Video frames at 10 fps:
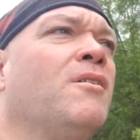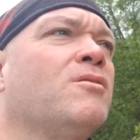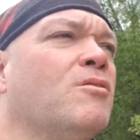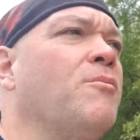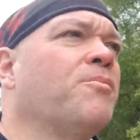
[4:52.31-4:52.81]

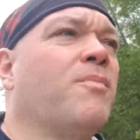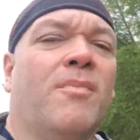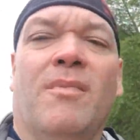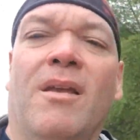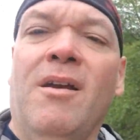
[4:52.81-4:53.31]
So,
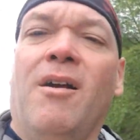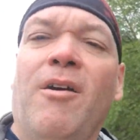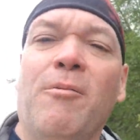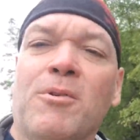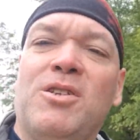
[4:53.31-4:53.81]
all
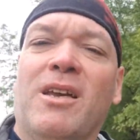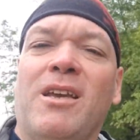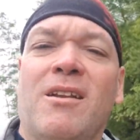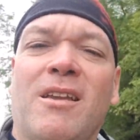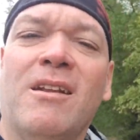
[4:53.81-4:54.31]
right, we'll check
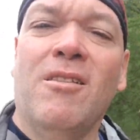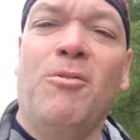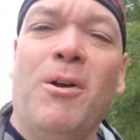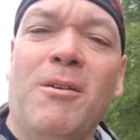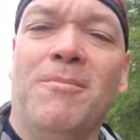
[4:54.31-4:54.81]
in again in a
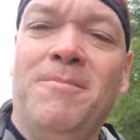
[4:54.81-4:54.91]
little while.